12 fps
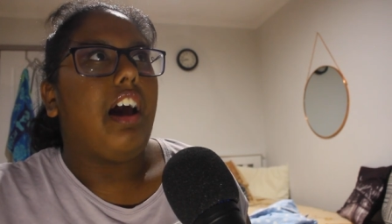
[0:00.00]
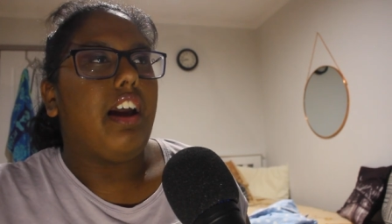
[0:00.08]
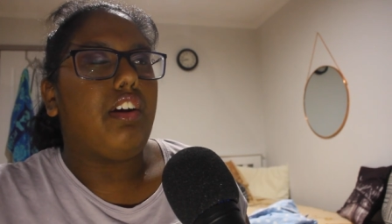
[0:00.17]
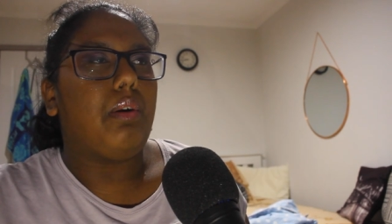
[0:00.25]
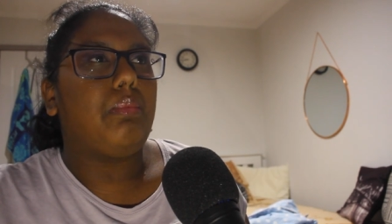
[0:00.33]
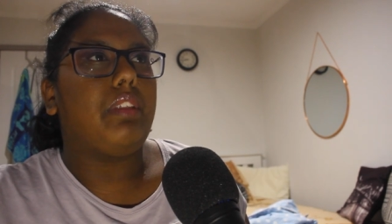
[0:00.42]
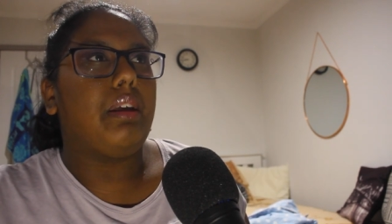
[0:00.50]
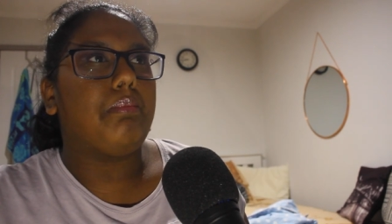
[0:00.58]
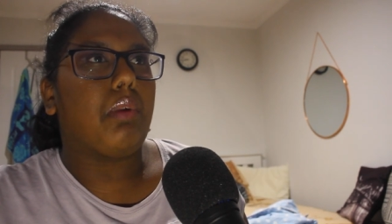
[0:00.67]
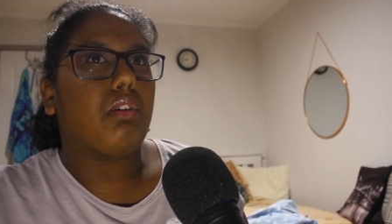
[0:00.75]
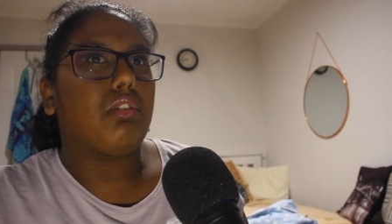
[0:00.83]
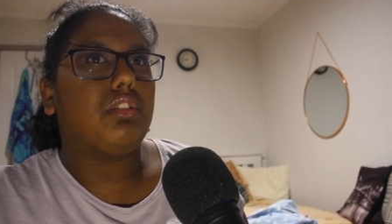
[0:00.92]
I hope their
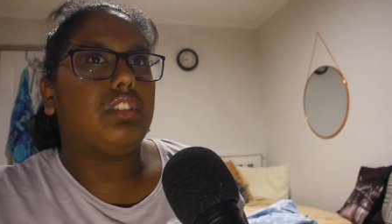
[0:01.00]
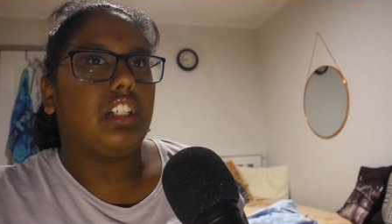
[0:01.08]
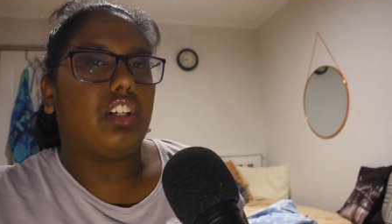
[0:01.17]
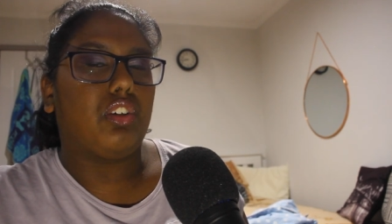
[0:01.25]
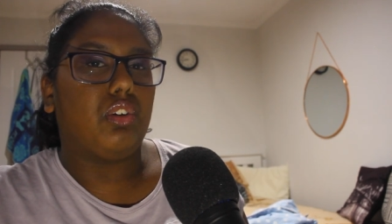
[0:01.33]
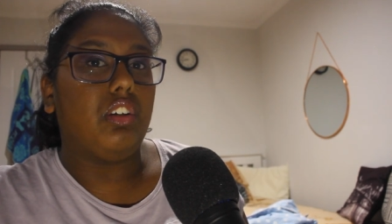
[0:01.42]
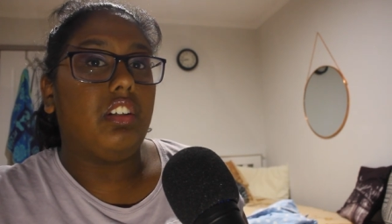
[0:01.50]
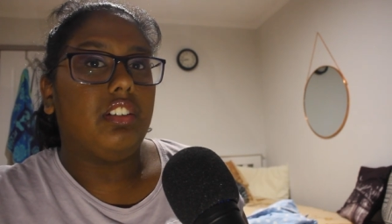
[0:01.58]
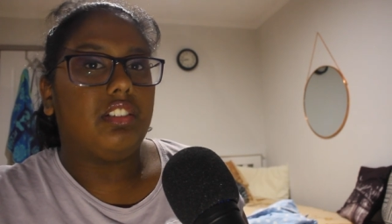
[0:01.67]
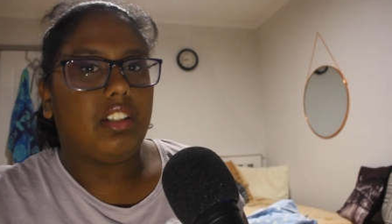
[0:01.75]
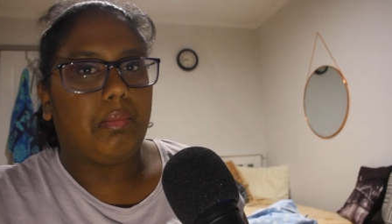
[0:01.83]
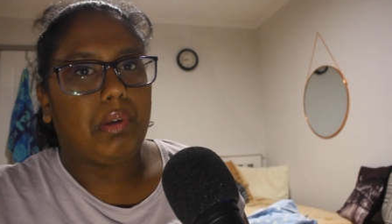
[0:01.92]
morals are
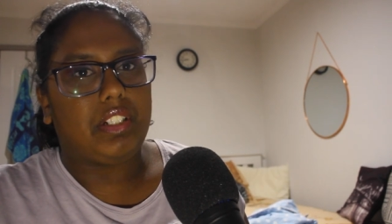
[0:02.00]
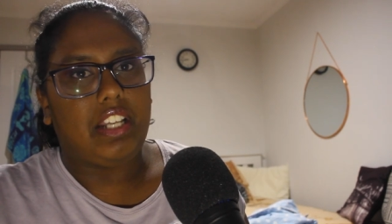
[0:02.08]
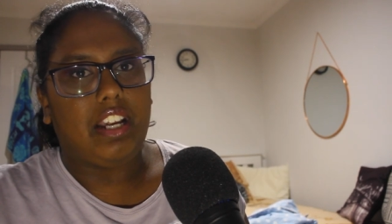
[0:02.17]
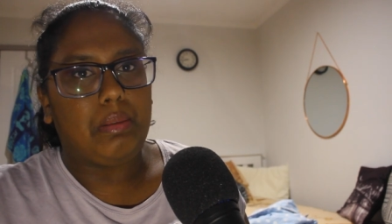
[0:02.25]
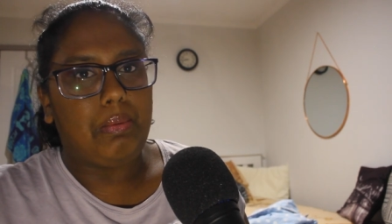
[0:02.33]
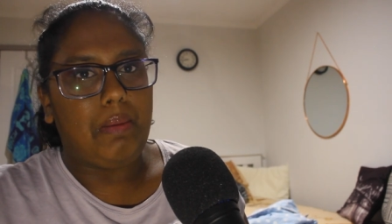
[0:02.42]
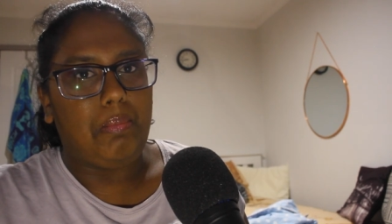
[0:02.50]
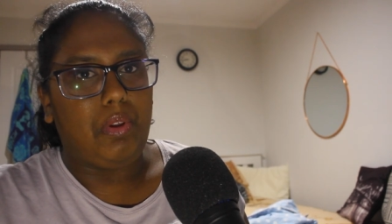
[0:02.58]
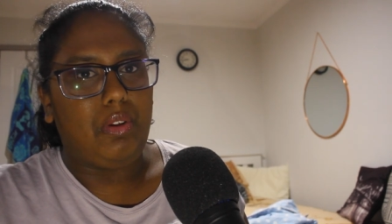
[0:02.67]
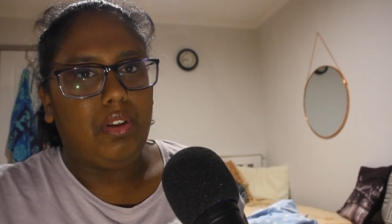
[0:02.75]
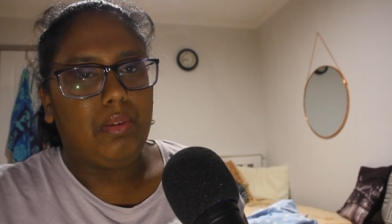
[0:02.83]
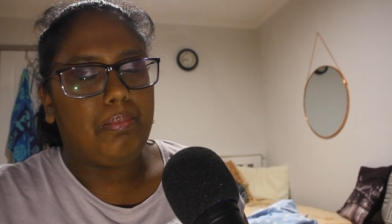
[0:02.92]
good to protect
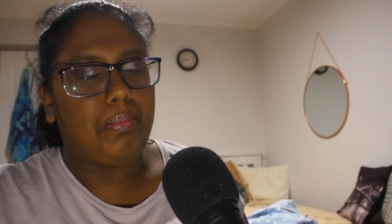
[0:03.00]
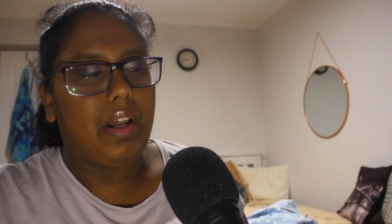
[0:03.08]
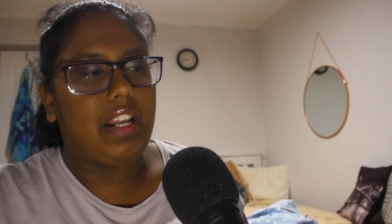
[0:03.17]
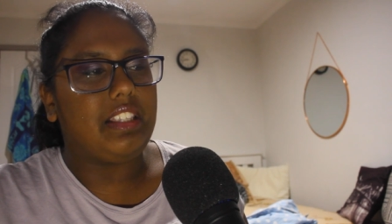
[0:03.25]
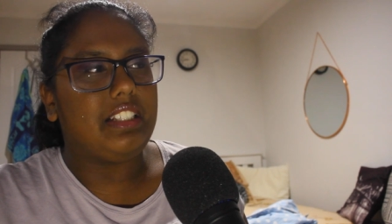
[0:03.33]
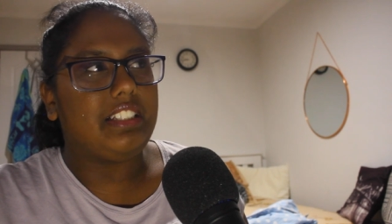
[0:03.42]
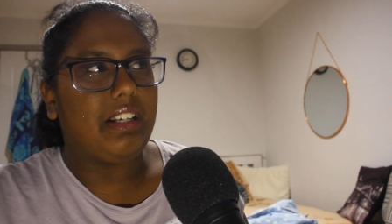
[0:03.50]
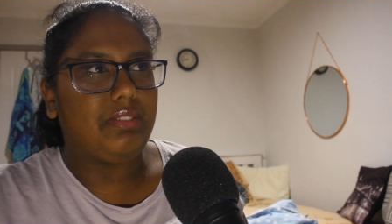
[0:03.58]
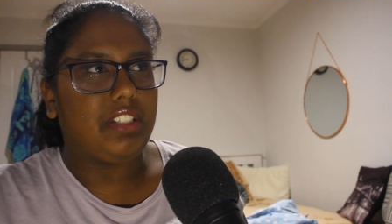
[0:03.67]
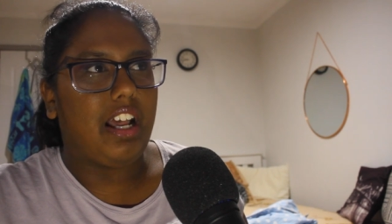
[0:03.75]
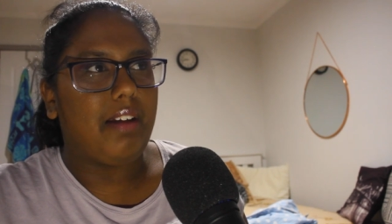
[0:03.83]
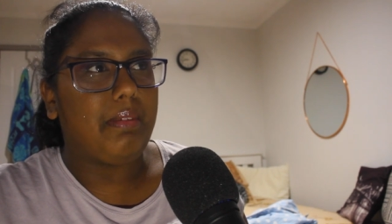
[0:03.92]
people, but at the same
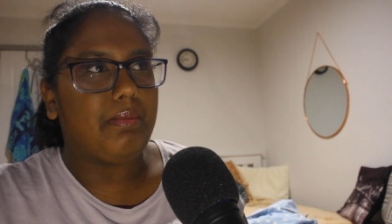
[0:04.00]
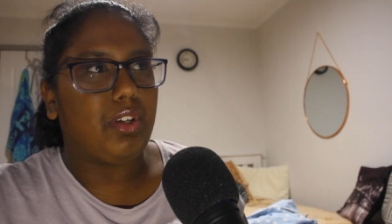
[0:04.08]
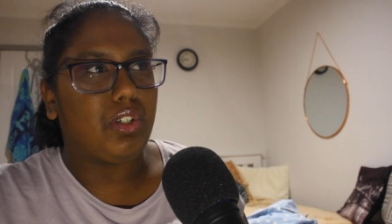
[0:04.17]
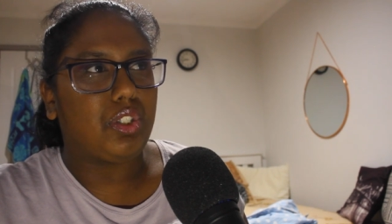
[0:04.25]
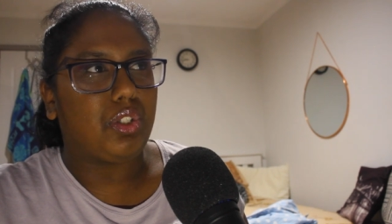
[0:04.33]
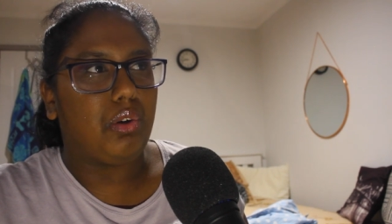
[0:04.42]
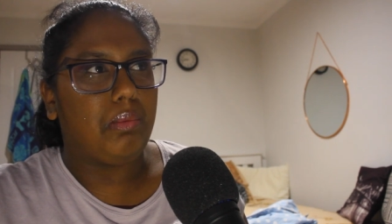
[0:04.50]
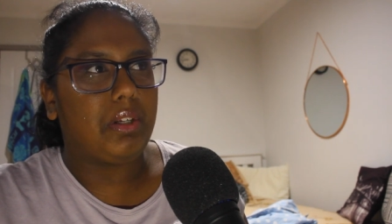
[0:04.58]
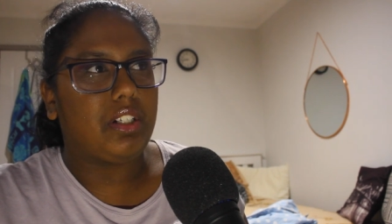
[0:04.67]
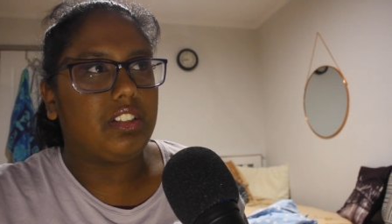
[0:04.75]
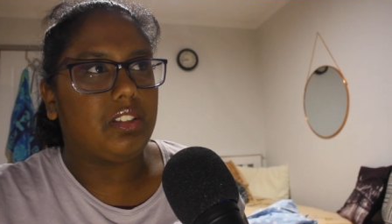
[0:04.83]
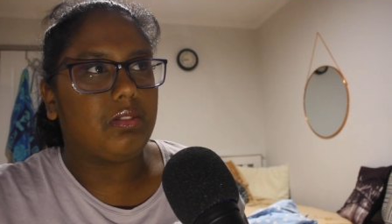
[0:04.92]
time, I'm not sure
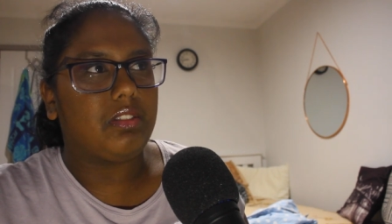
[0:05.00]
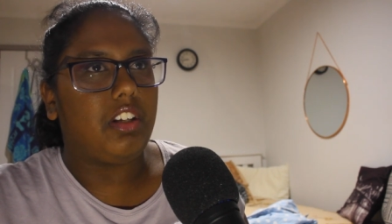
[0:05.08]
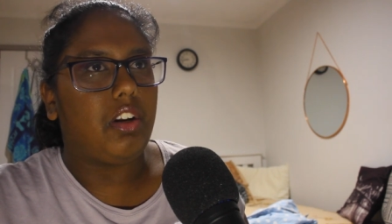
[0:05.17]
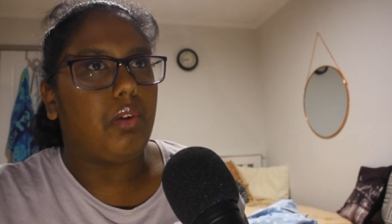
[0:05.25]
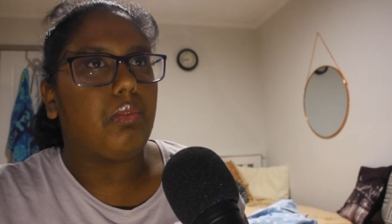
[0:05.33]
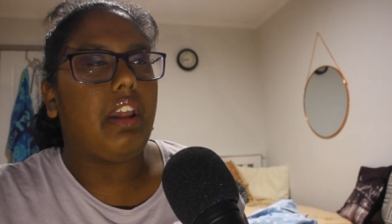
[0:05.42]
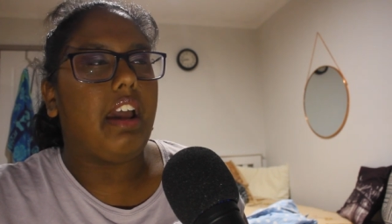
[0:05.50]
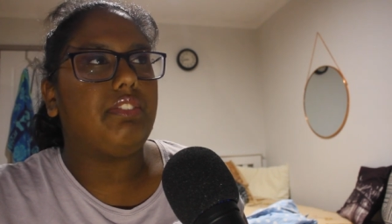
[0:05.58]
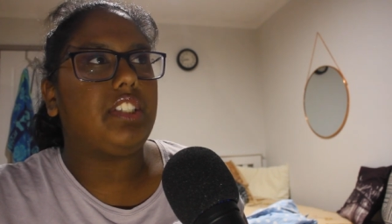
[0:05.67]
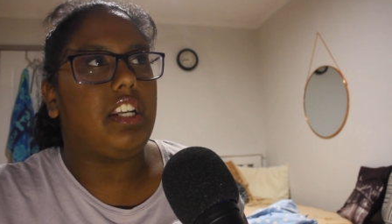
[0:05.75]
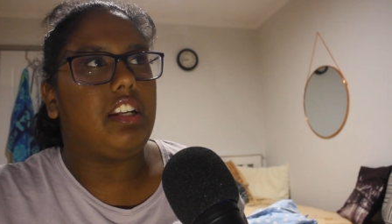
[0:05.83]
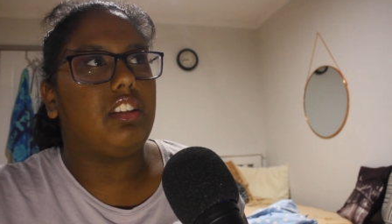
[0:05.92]
because, you know, we have
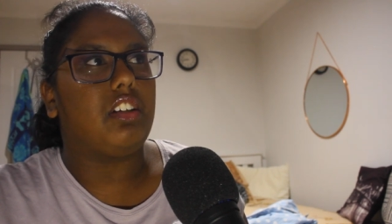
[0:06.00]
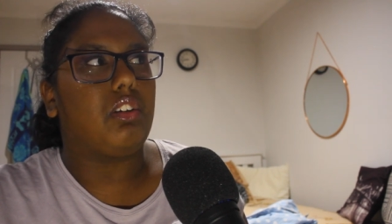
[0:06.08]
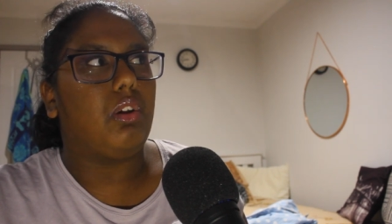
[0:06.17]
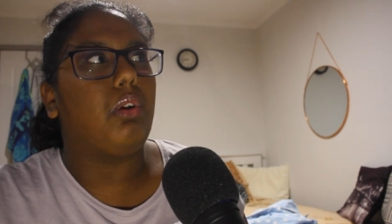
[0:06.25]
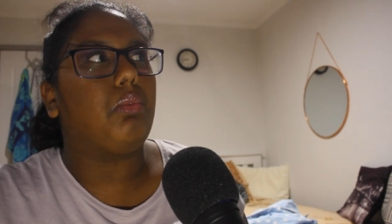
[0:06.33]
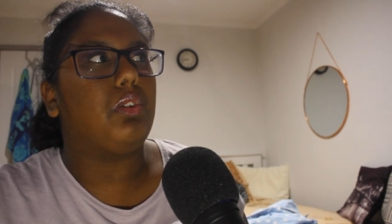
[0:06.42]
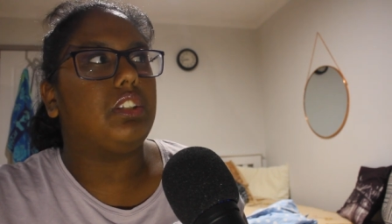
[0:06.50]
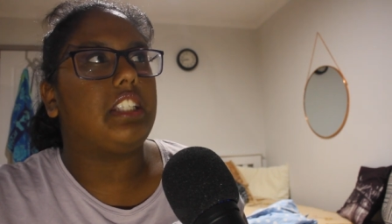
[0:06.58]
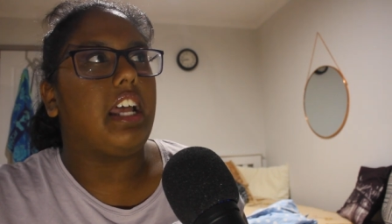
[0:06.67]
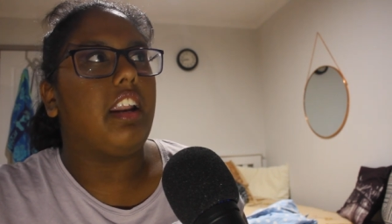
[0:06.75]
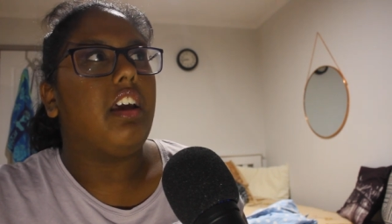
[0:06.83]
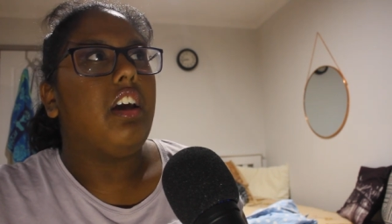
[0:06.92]
seen in the Clone Wars
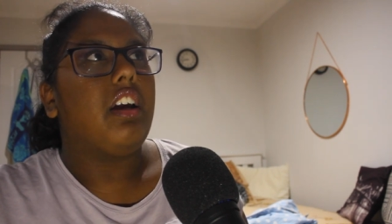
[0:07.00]
that